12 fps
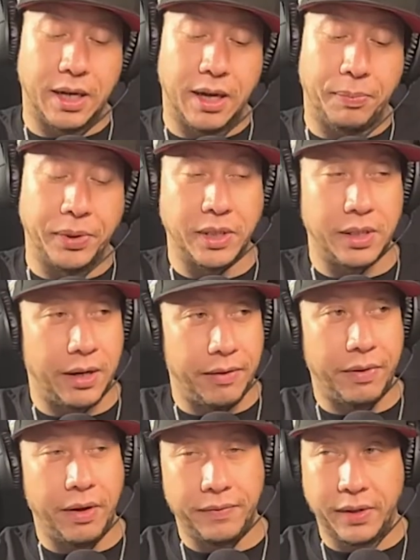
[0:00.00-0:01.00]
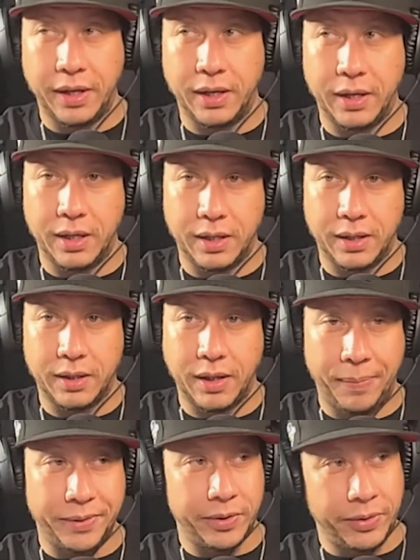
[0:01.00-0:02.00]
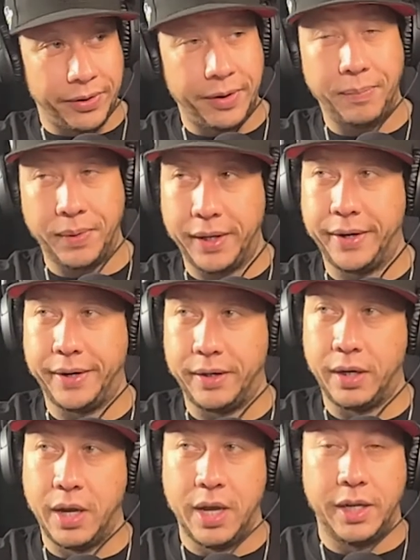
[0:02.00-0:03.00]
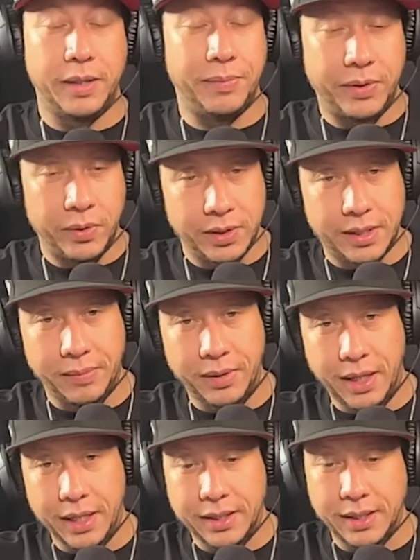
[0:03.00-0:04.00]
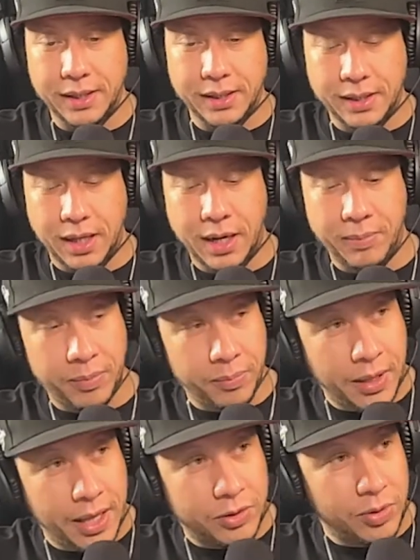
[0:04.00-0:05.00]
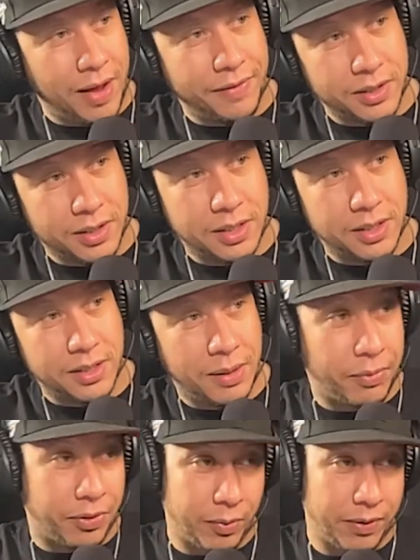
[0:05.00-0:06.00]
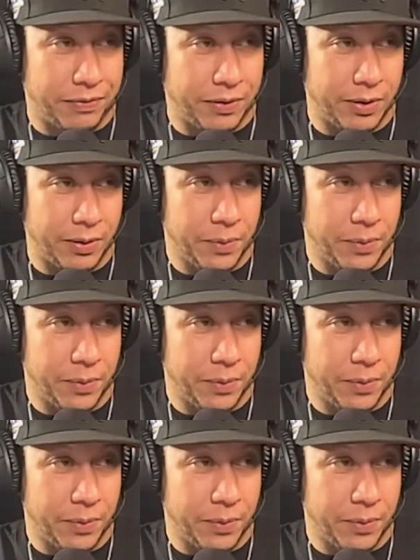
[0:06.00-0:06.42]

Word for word: appreciative of the, the opportunity to be here, to be doing something like this. Um, I'm glad, Travis. This is number three for you.